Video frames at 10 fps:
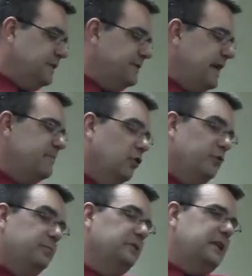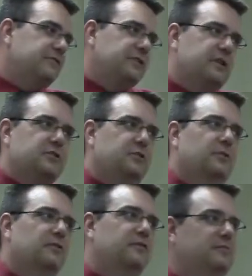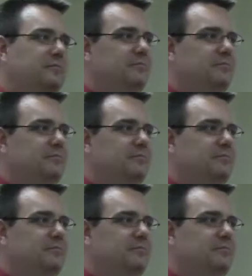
they both believe Tischendorf.